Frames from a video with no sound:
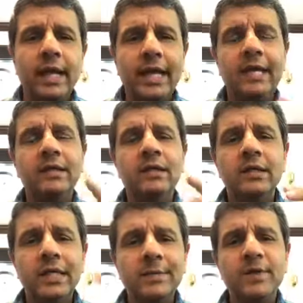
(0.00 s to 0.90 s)
and
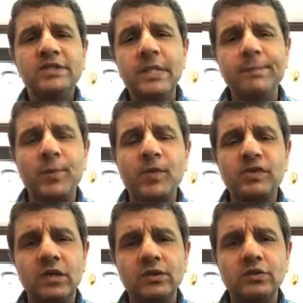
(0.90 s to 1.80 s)
inversely
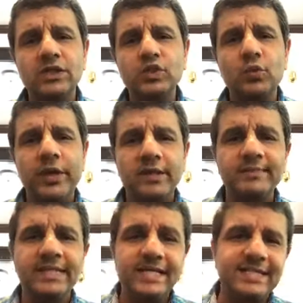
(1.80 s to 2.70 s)
proportional to the square
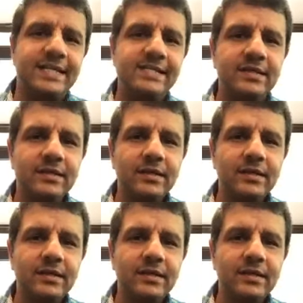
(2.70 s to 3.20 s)
of the distance.